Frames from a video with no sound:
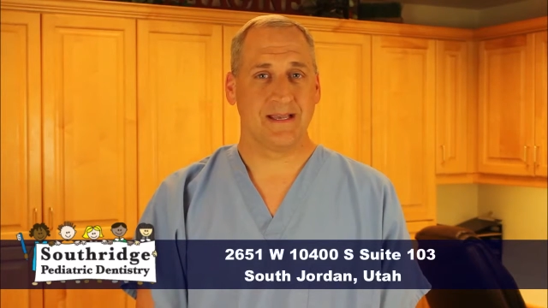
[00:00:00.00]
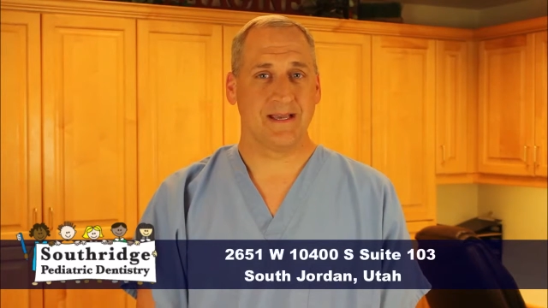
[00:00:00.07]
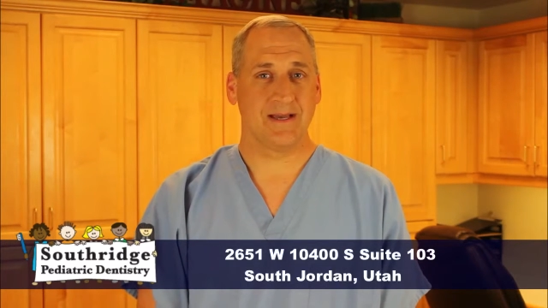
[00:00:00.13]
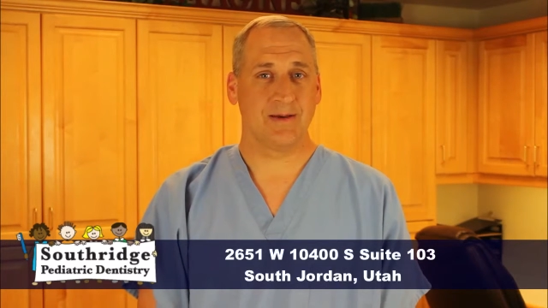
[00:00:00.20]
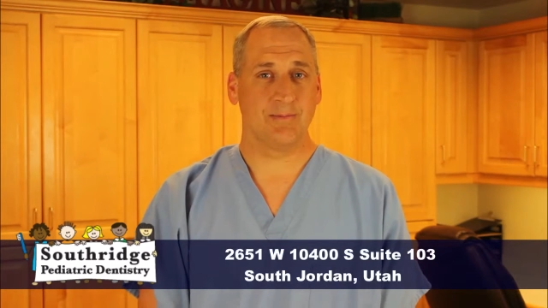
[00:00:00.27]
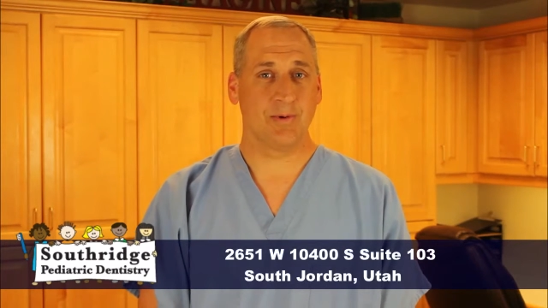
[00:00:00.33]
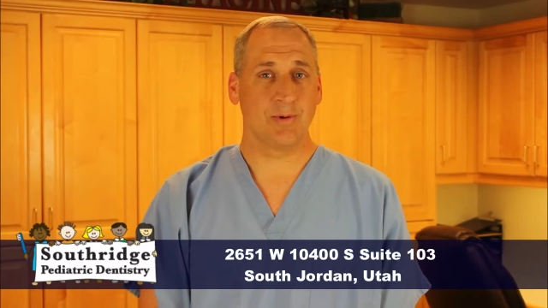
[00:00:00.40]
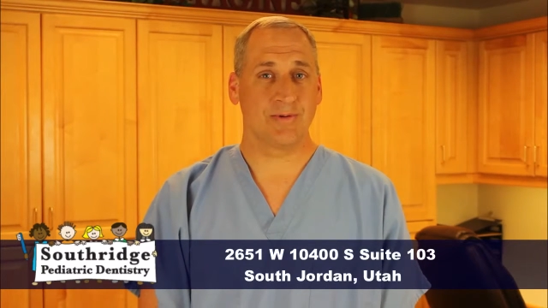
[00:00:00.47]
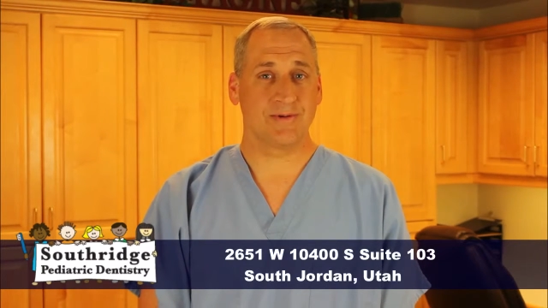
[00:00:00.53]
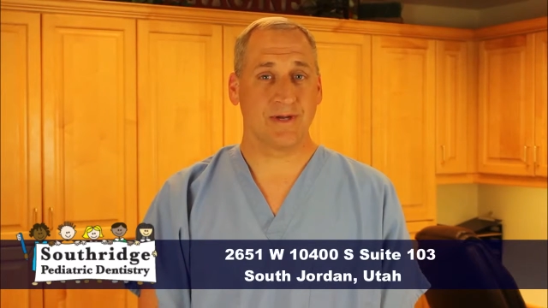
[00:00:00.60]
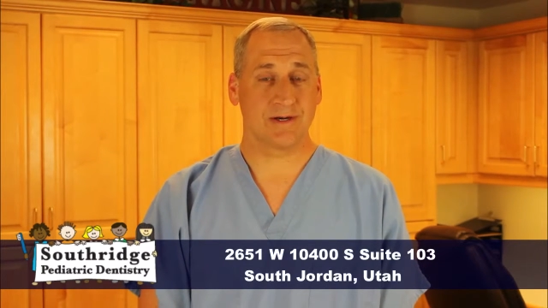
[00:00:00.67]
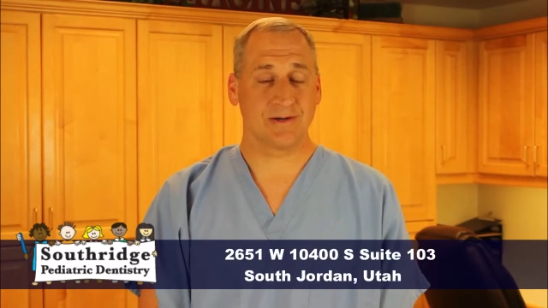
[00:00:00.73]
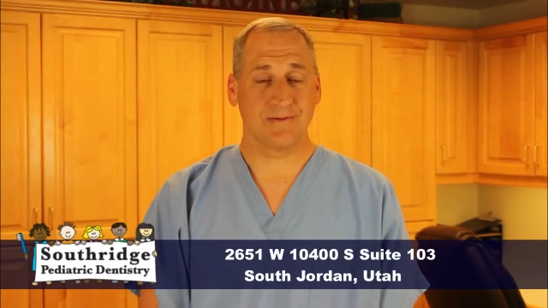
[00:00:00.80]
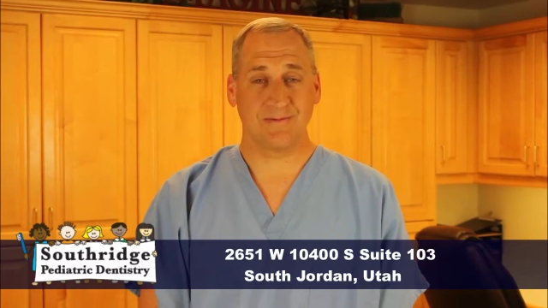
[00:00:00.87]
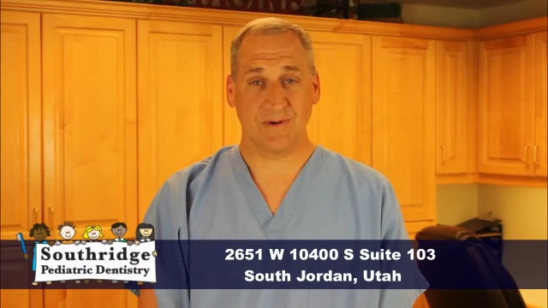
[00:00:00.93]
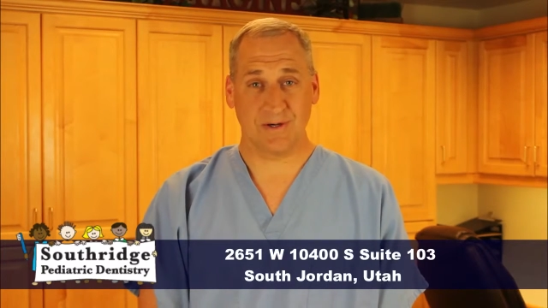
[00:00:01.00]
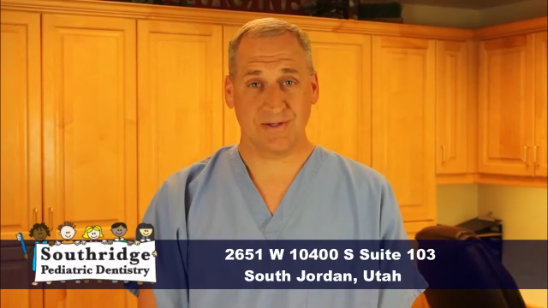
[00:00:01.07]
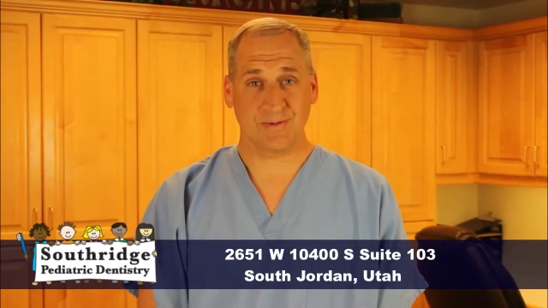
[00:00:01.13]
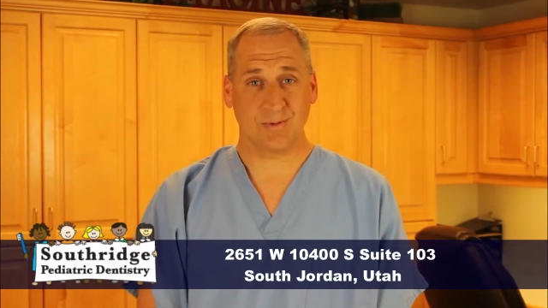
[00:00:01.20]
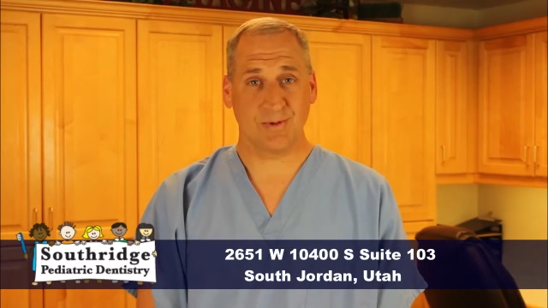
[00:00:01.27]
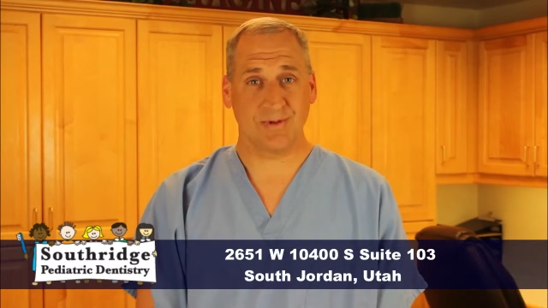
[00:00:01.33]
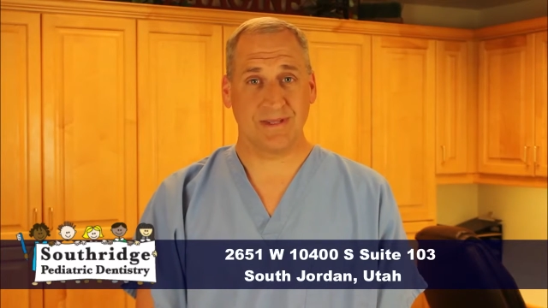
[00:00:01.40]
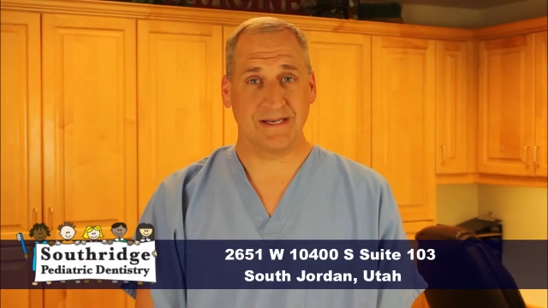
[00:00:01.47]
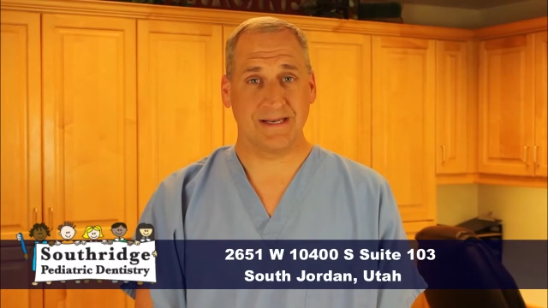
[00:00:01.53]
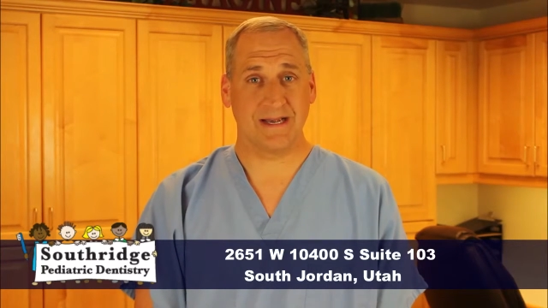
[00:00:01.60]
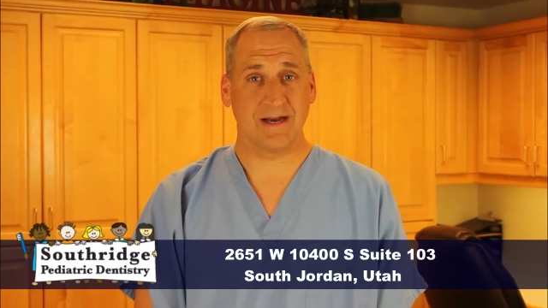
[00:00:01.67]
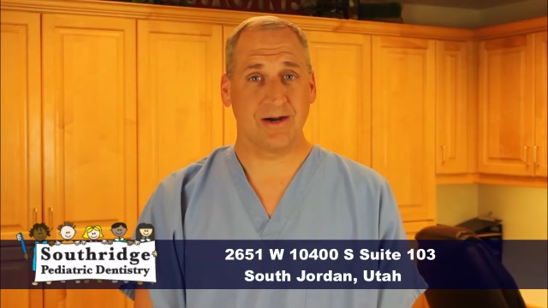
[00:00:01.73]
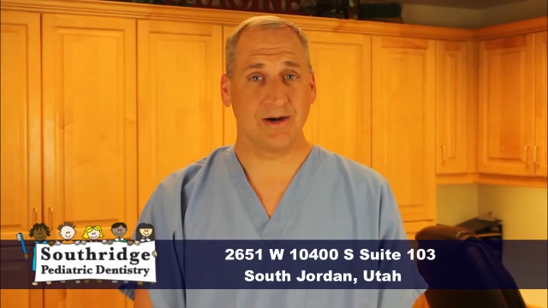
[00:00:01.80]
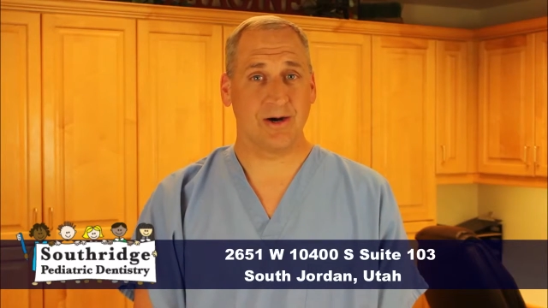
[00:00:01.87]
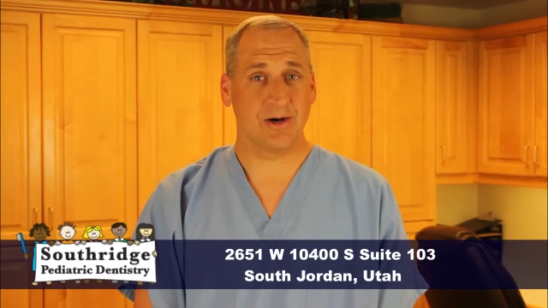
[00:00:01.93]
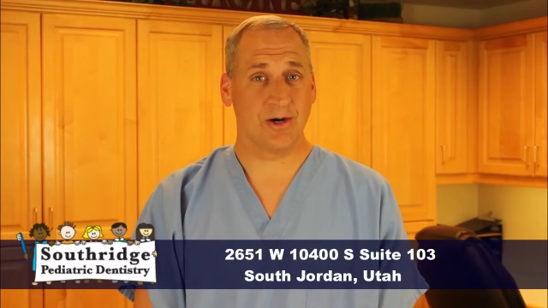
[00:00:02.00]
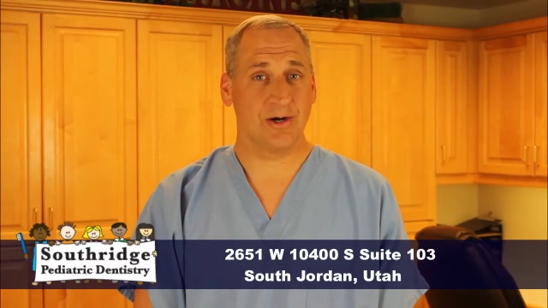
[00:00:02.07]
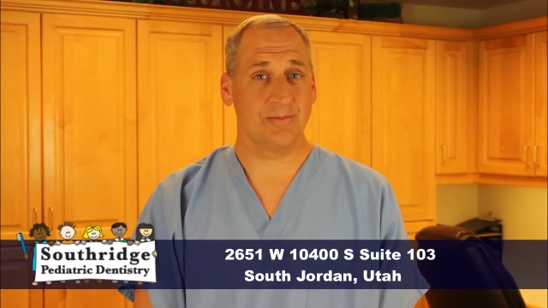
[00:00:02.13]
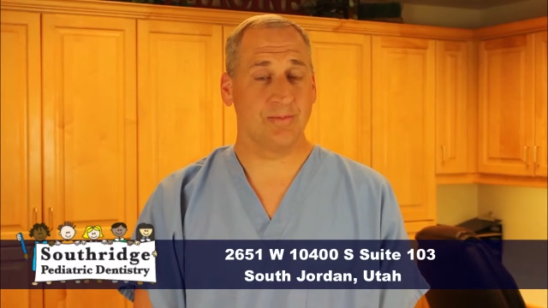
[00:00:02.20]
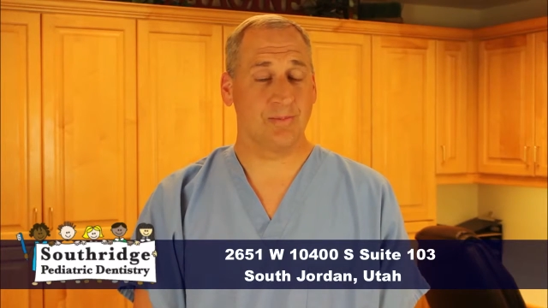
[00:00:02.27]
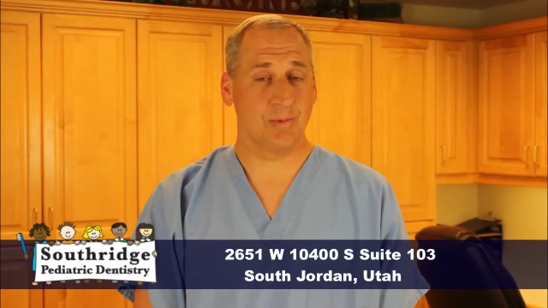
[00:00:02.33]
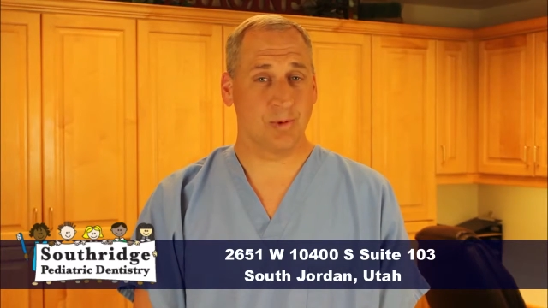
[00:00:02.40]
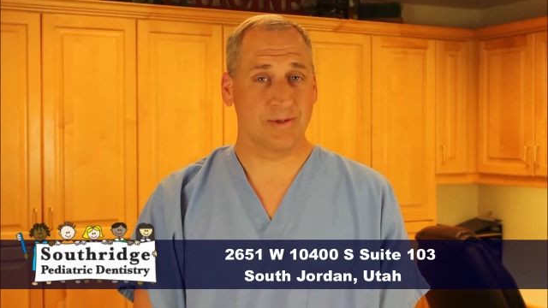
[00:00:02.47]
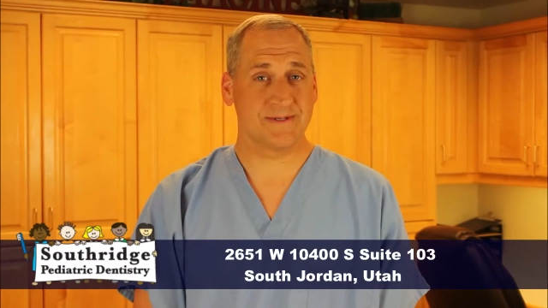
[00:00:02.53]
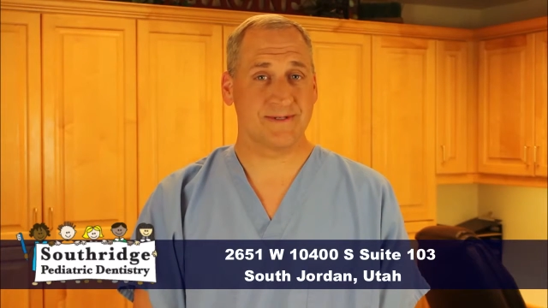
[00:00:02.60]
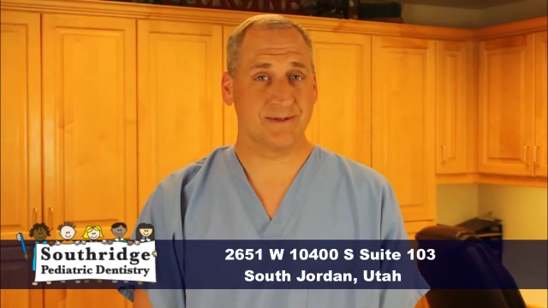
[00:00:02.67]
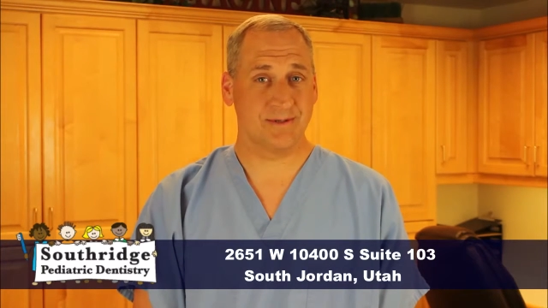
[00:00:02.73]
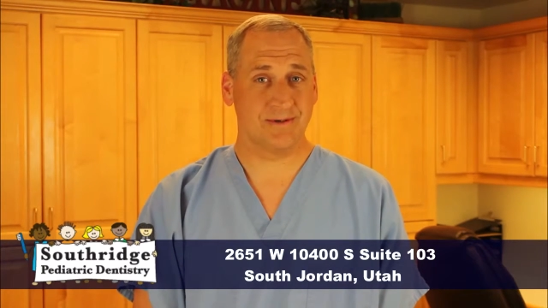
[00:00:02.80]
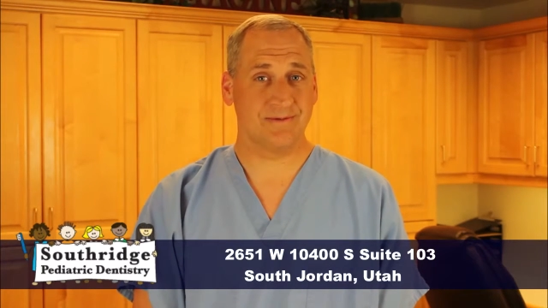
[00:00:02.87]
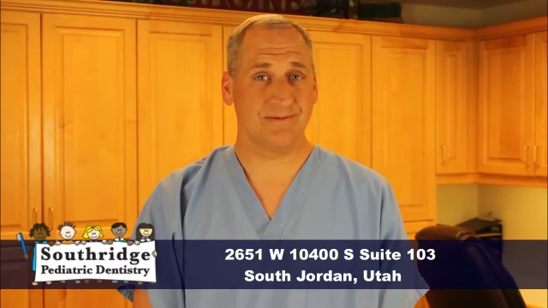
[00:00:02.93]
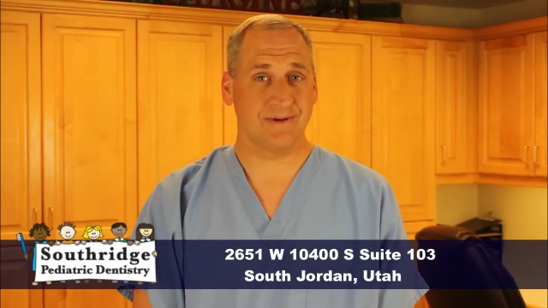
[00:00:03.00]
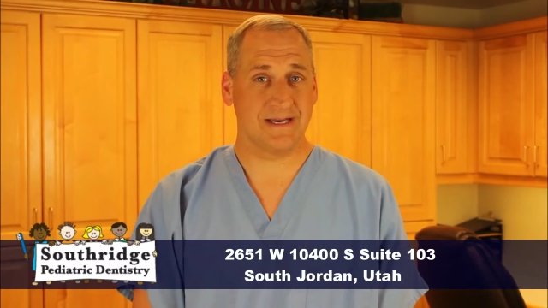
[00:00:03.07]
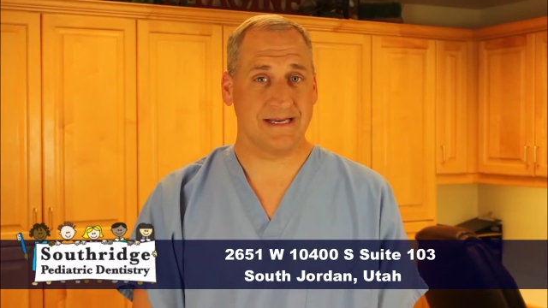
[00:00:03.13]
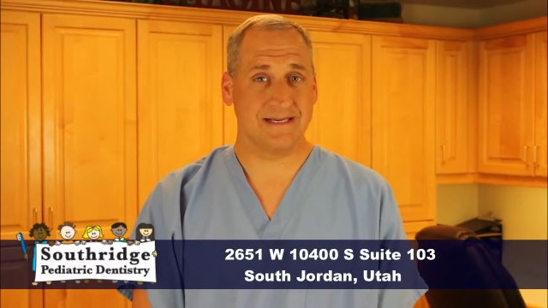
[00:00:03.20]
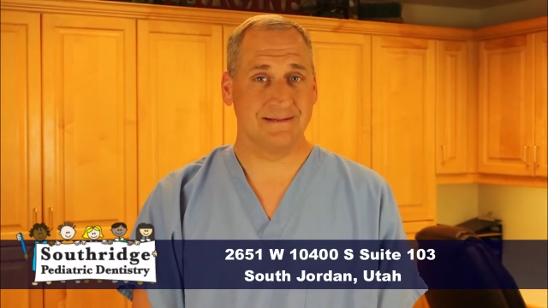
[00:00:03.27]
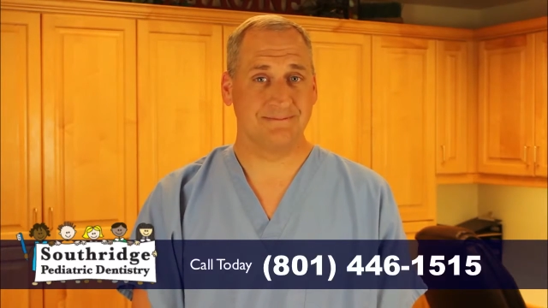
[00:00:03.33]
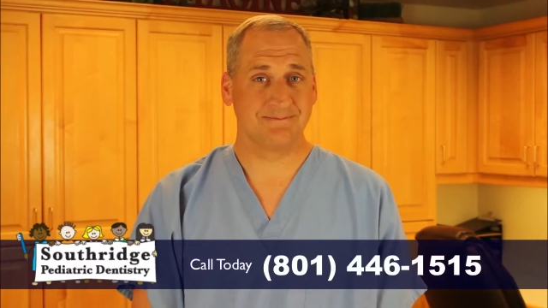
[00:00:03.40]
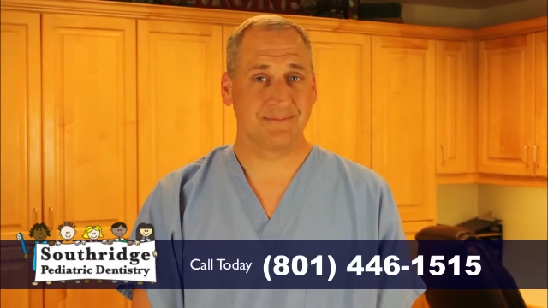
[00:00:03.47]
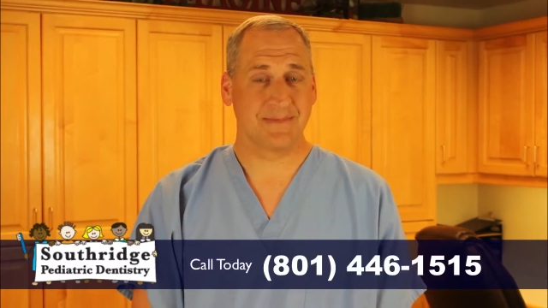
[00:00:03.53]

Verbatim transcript: Uh, both Dr. Farnsworth and I are board certified.